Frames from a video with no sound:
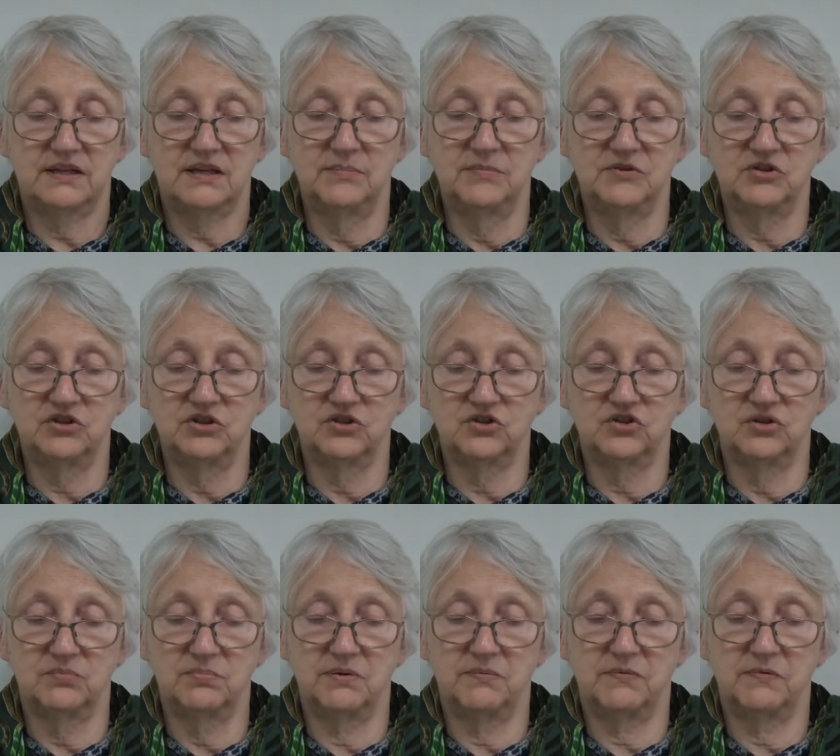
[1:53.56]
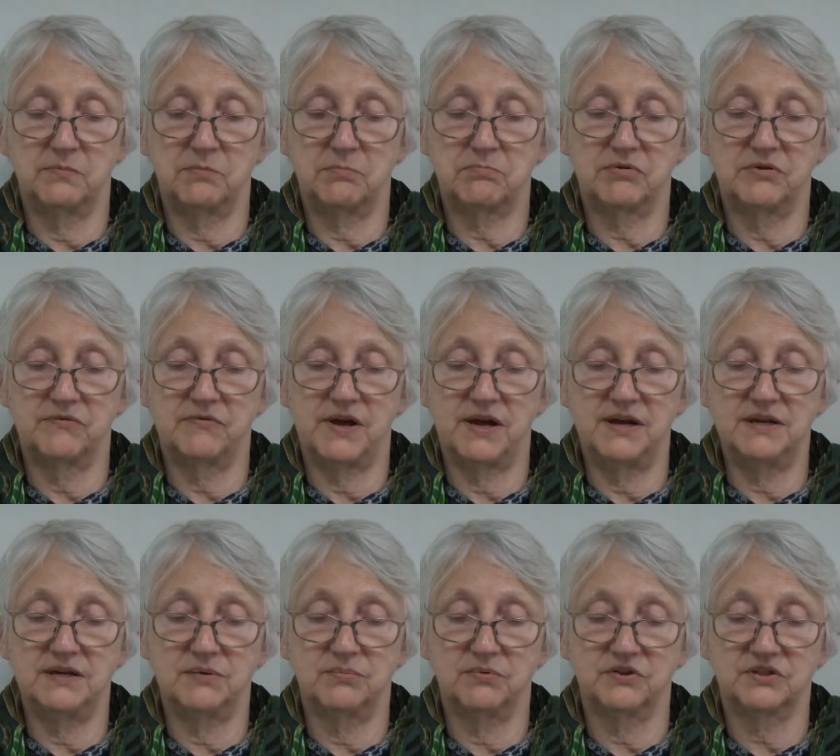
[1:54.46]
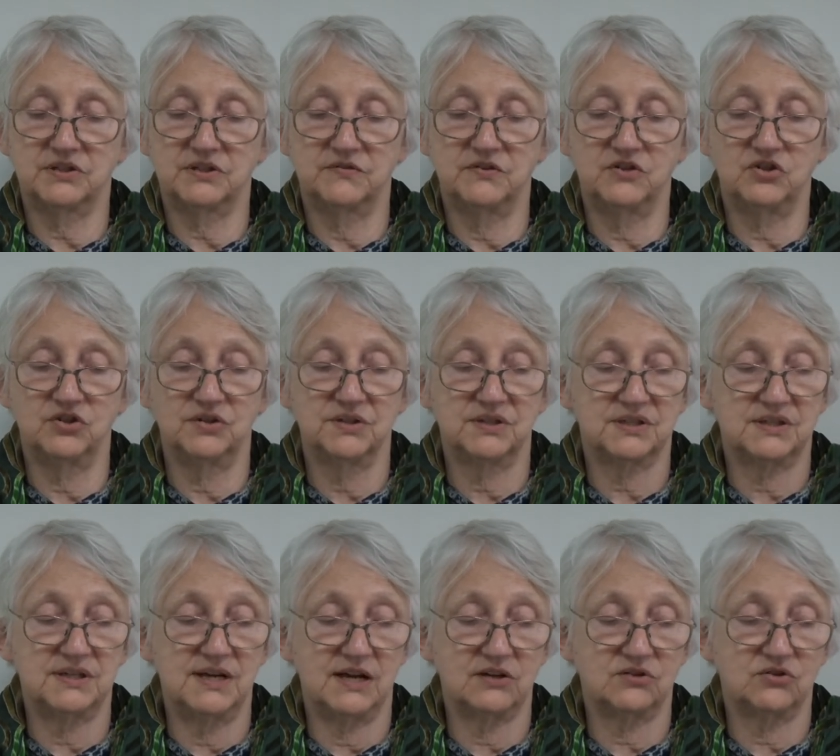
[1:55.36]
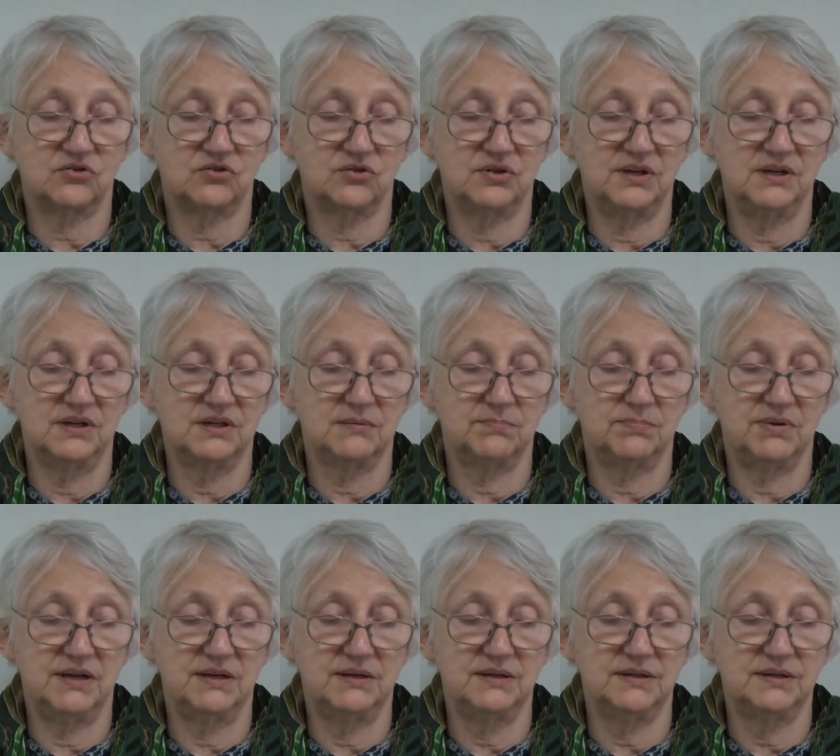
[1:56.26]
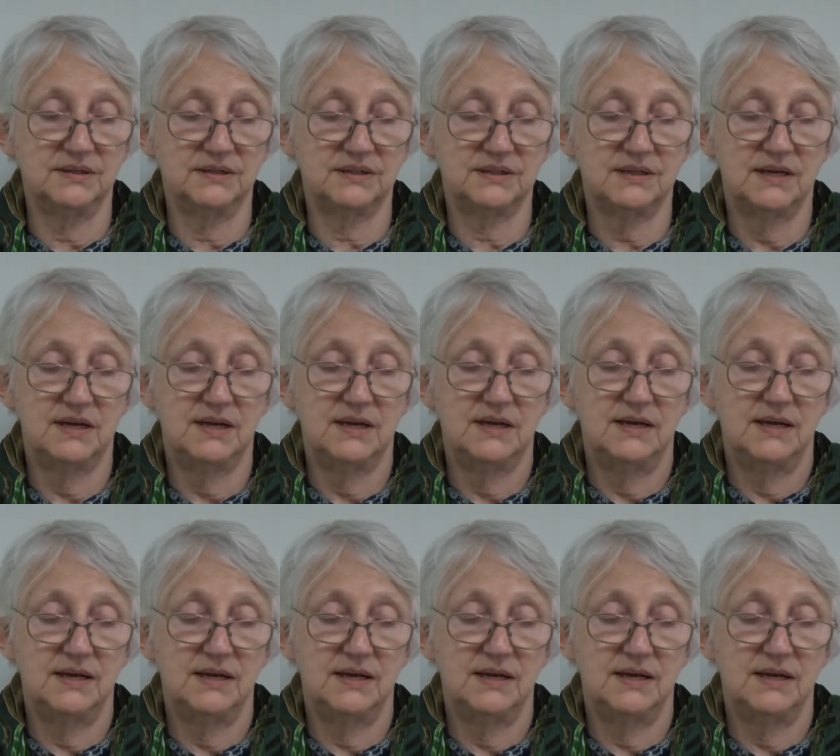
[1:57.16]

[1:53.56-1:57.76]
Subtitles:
The commissioner should be provided with sufficient statutory independence